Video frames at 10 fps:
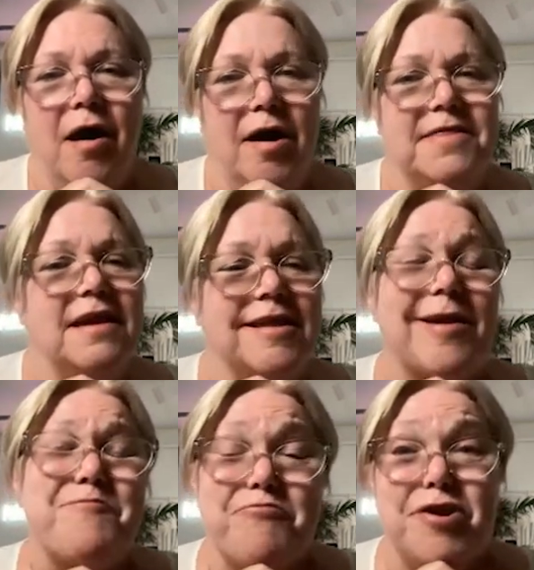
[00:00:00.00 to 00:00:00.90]
I think is
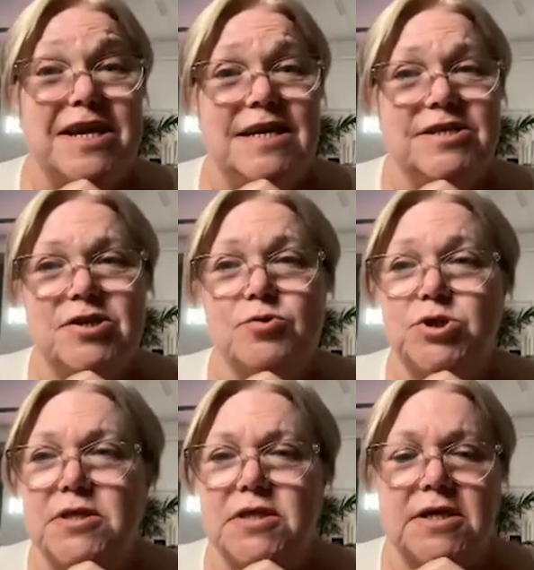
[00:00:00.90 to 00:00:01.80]
a pretty
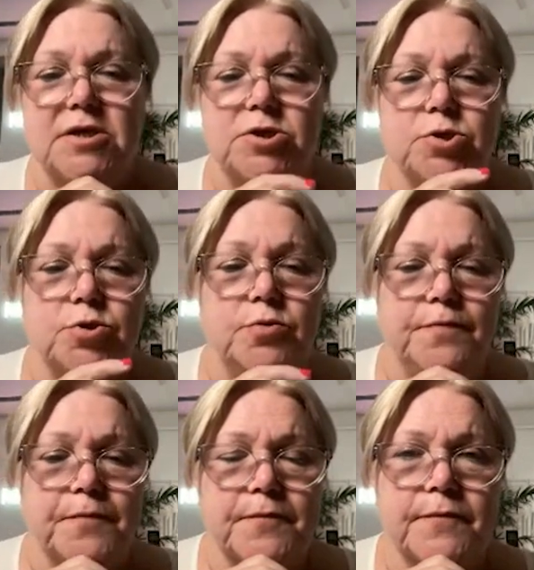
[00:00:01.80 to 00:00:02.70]
indulgent thing to do.
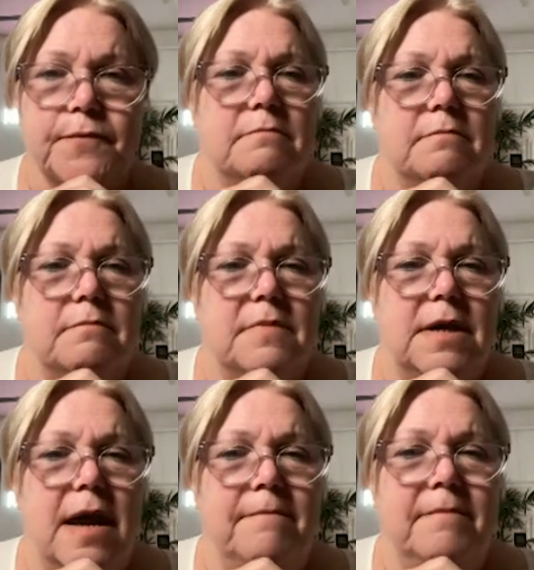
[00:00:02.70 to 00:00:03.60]

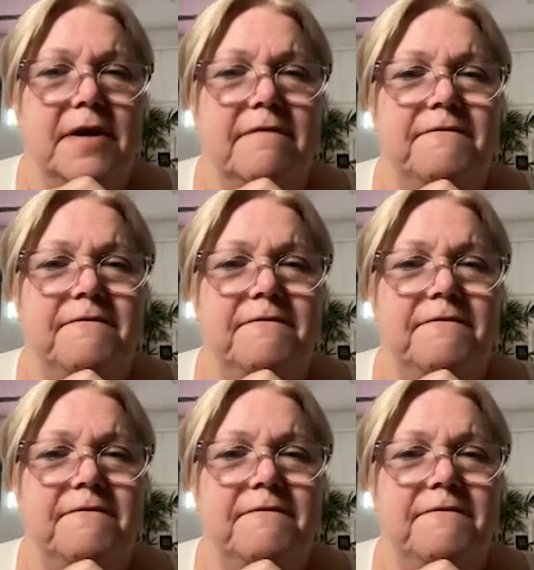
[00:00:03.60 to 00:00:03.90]
Number